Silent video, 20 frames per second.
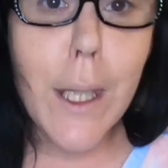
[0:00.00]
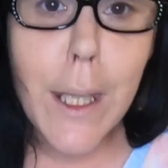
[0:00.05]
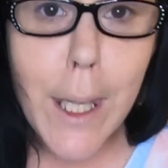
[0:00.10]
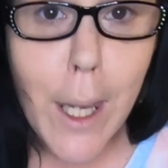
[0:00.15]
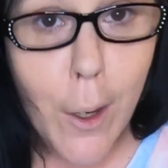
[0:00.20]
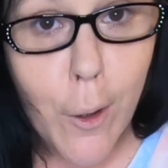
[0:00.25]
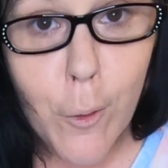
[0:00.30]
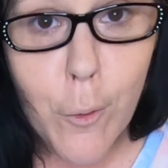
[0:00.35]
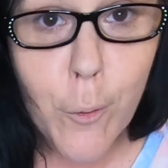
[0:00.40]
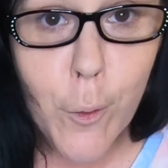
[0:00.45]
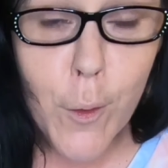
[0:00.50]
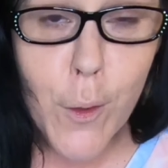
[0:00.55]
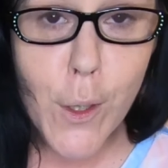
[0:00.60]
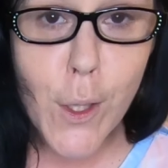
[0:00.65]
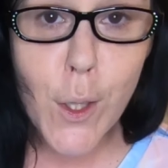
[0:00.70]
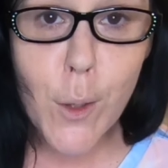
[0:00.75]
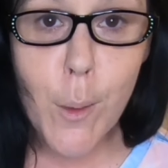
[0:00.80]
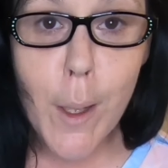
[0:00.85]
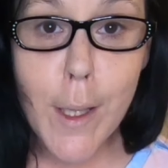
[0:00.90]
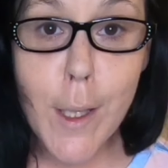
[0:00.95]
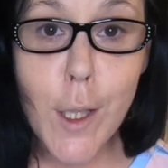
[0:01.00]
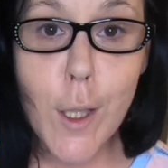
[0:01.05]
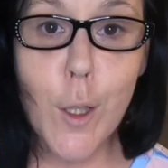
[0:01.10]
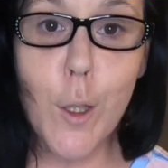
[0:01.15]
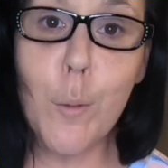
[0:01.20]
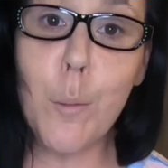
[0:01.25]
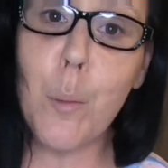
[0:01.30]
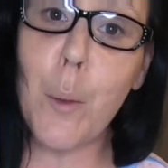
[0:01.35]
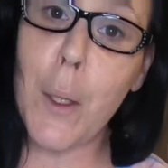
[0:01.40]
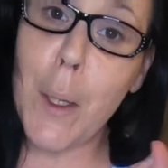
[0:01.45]
care for the
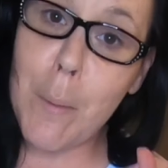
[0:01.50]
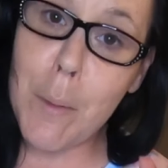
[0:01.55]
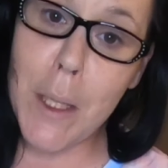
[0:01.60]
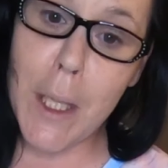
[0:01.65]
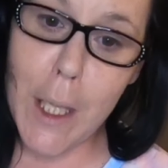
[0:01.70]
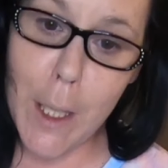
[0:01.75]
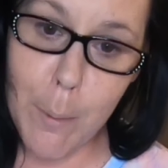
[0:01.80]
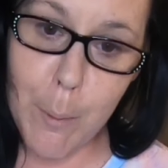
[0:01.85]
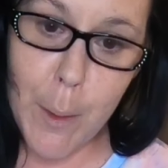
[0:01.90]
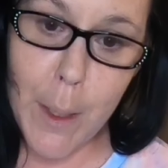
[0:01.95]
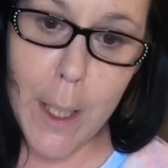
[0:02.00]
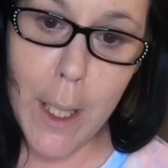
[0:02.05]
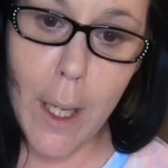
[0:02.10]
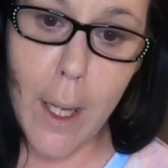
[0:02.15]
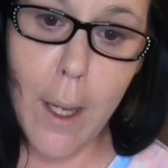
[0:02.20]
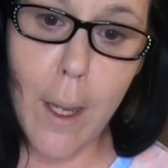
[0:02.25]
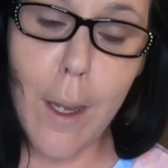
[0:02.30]
sweatsuit, but I'm keeping it.